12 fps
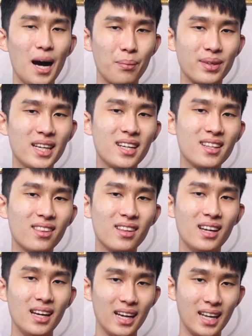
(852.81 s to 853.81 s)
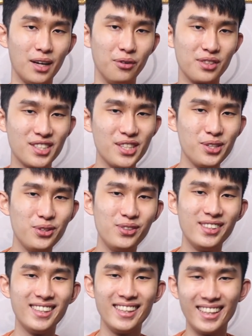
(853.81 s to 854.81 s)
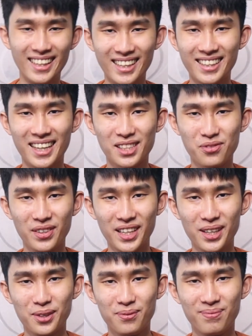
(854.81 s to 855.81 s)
I'm Kenneth, and I will see you in the next video.